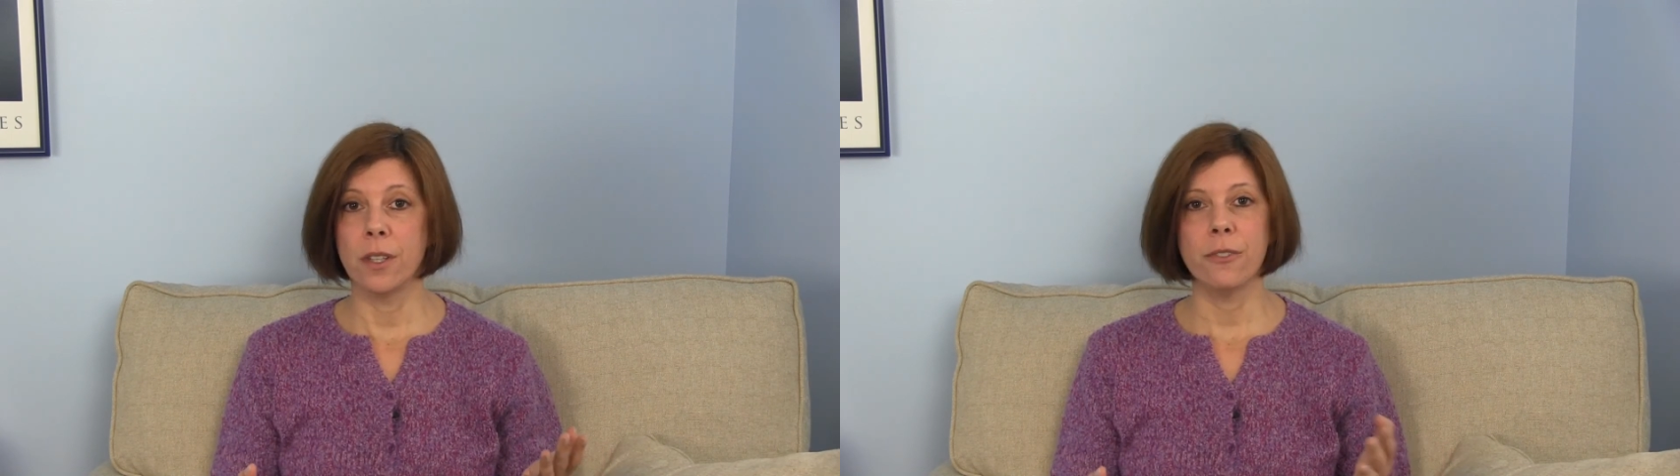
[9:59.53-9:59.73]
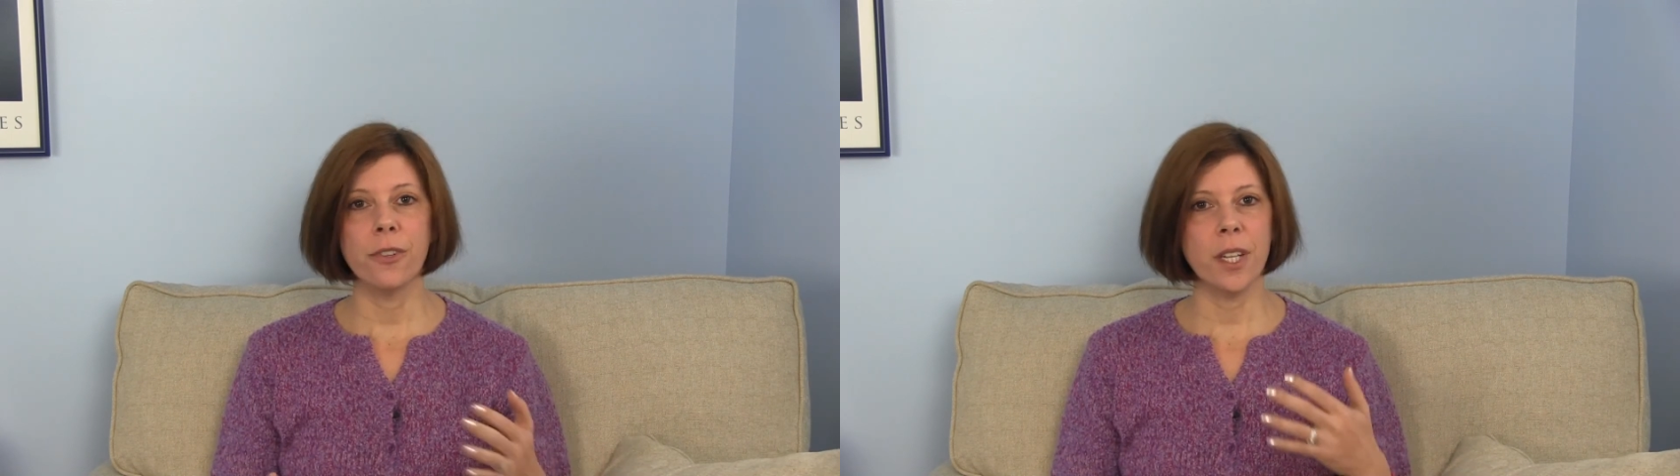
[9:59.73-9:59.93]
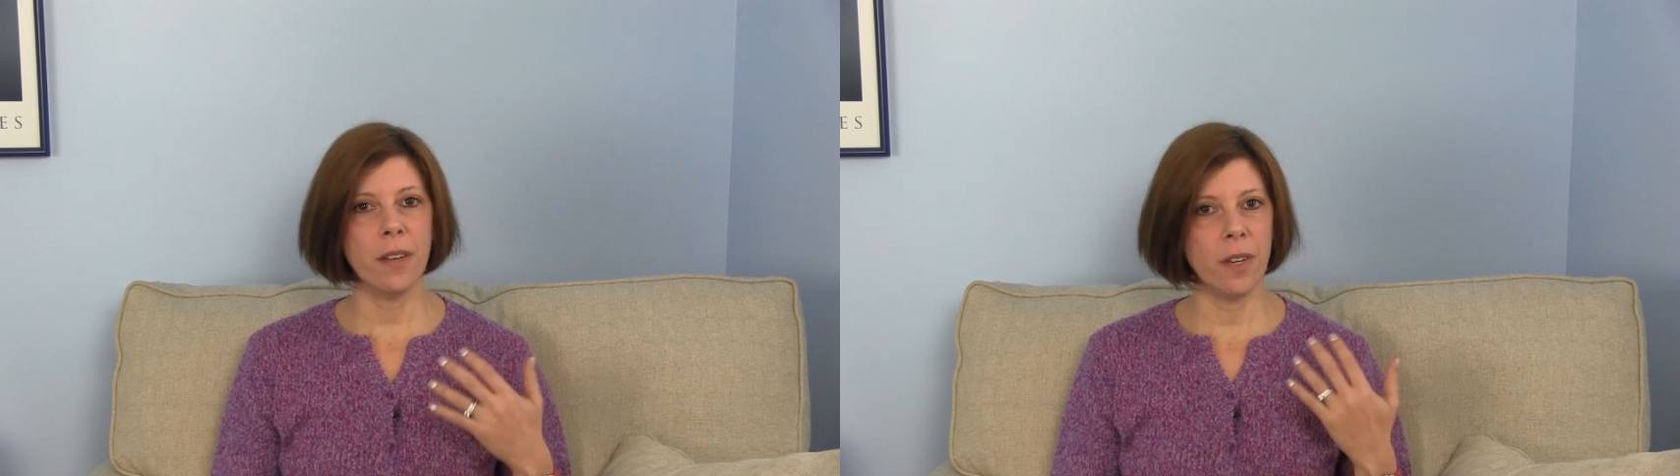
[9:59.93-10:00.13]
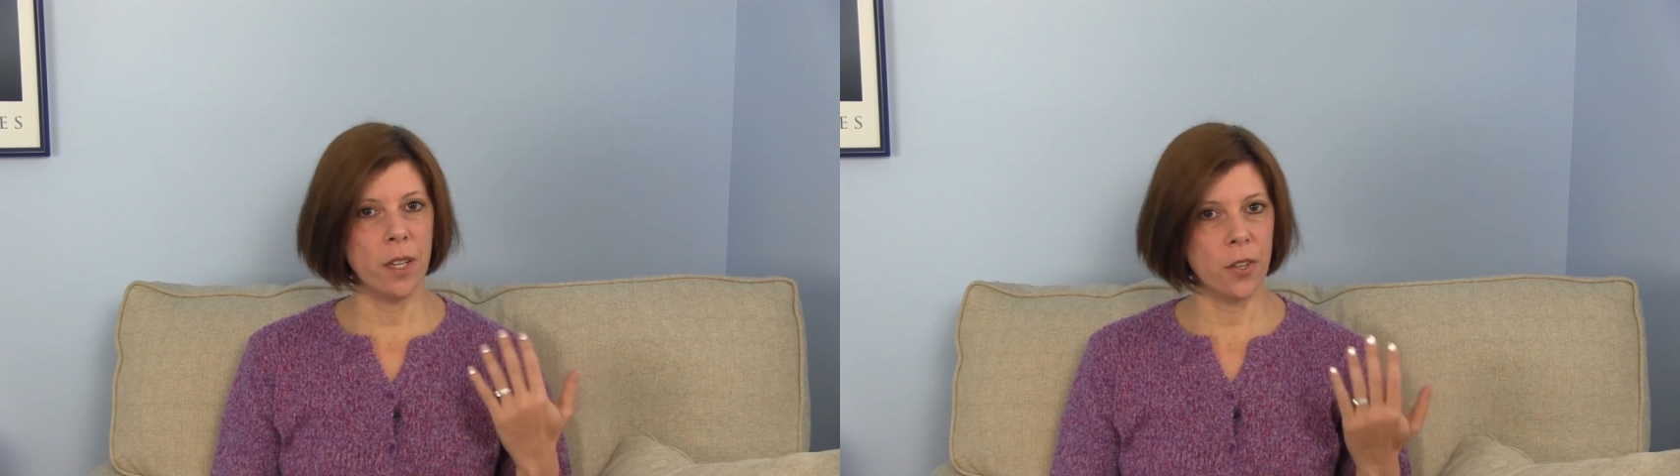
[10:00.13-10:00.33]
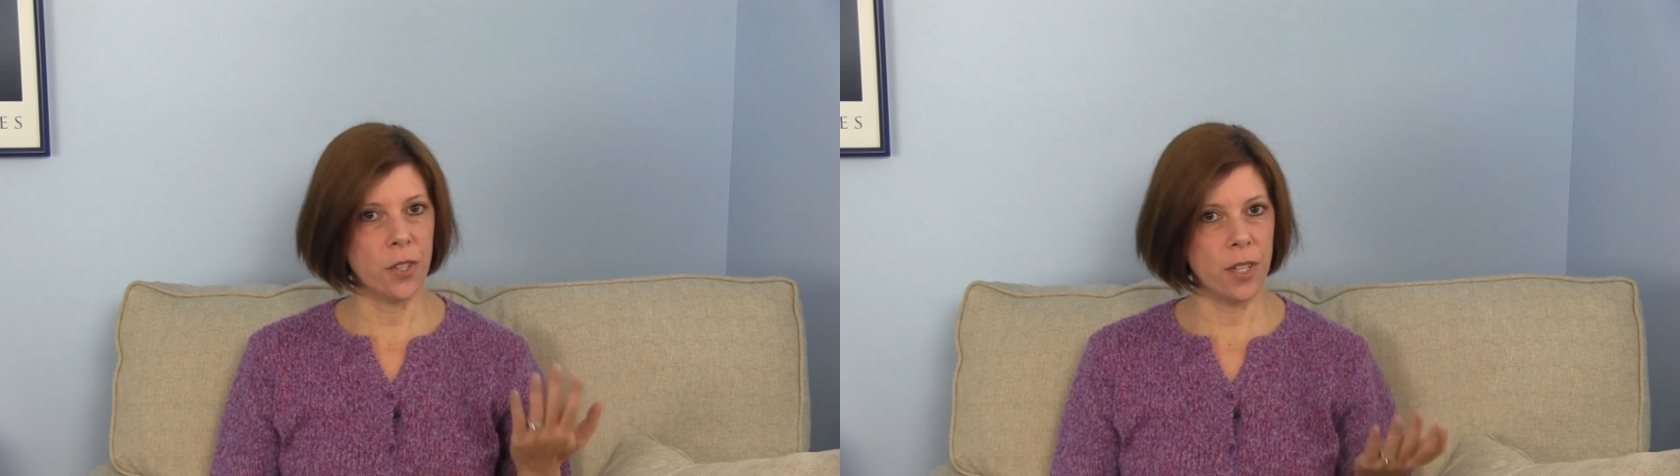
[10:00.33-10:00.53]

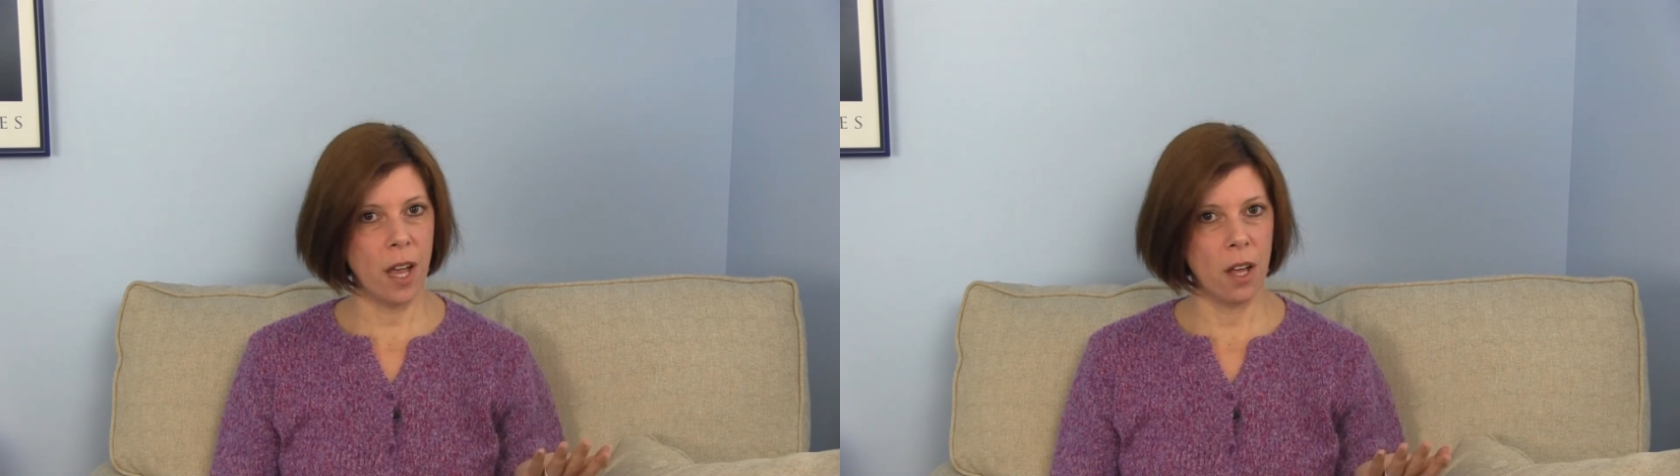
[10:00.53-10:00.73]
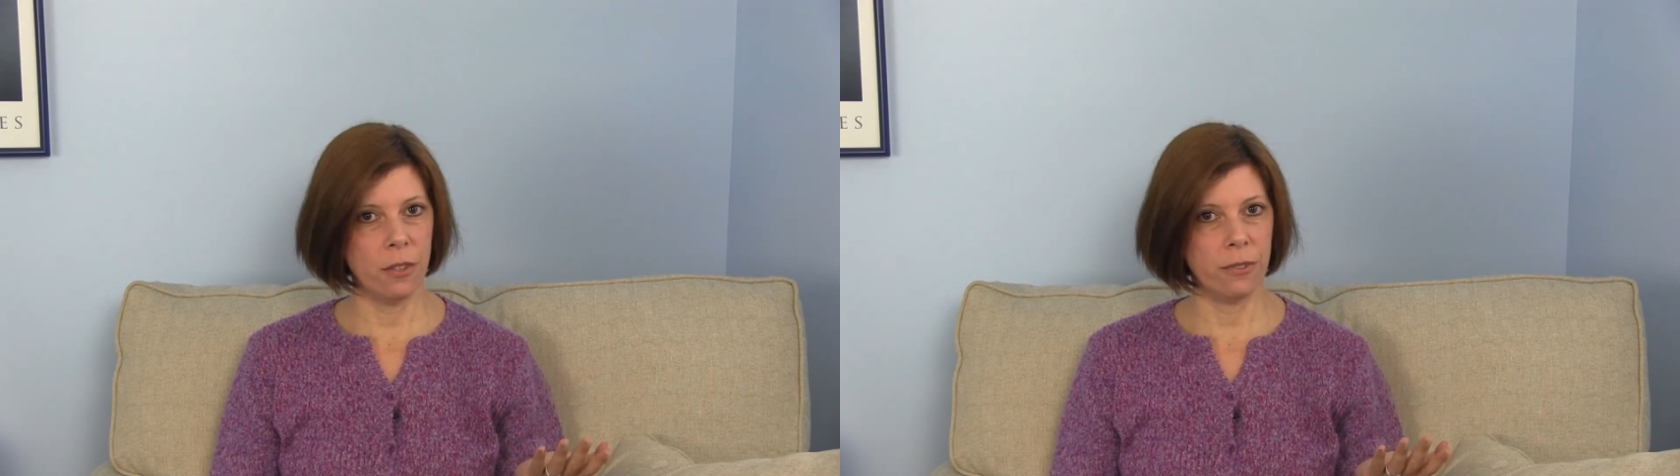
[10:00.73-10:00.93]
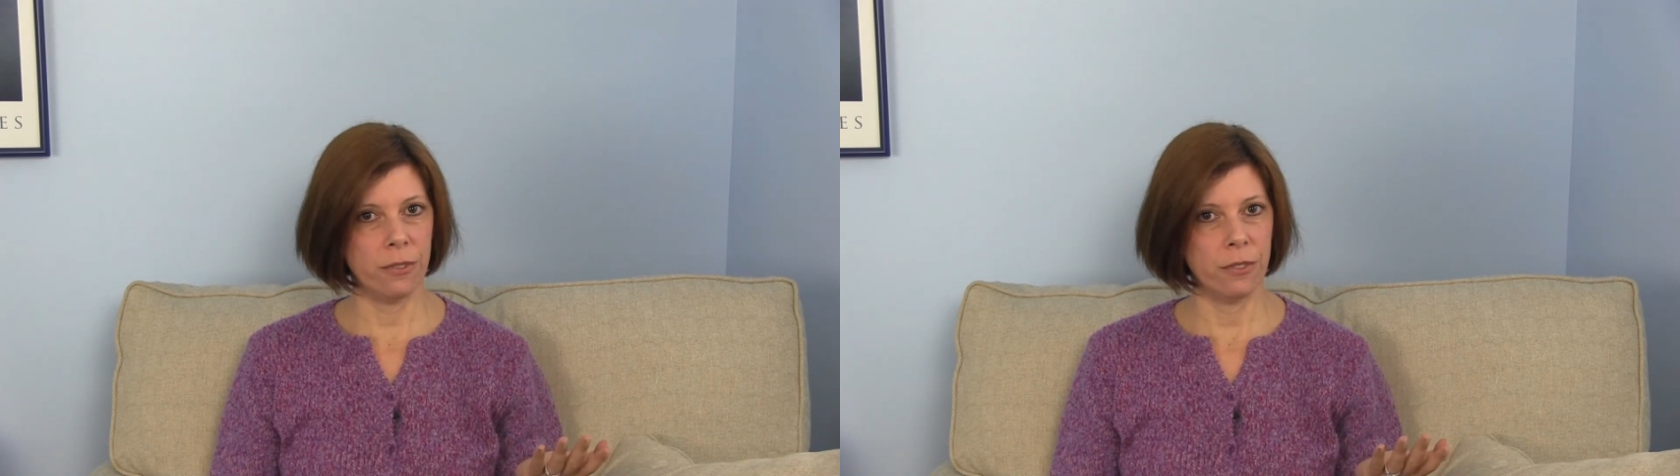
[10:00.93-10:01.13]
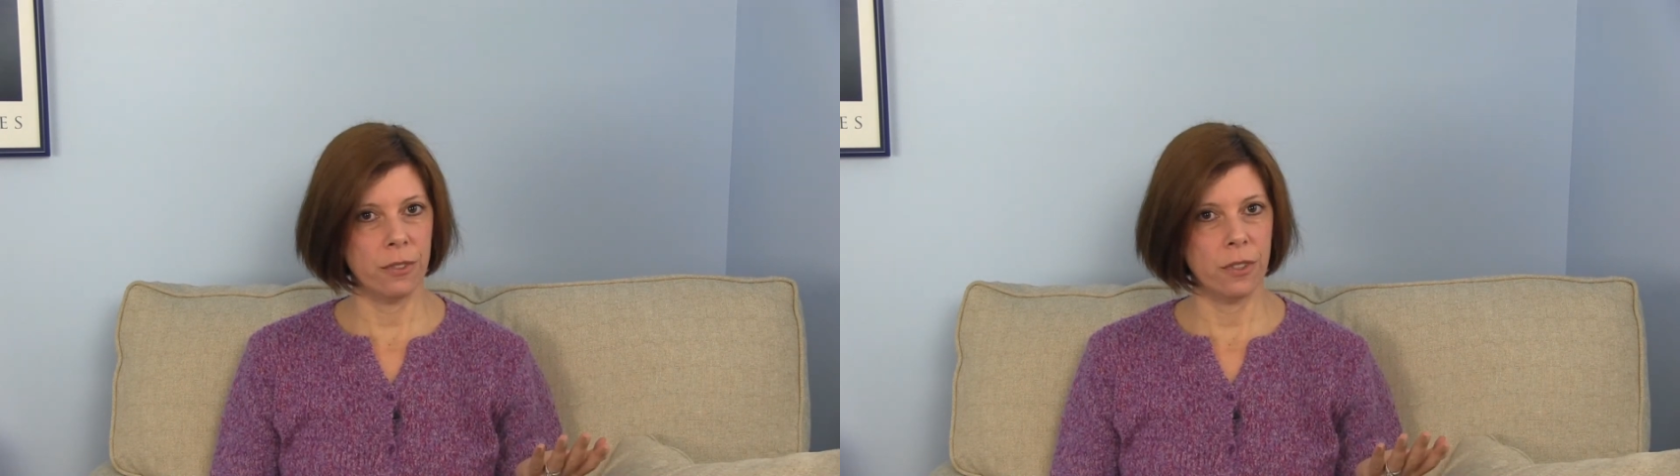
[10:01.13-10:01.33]
forgiving yourself,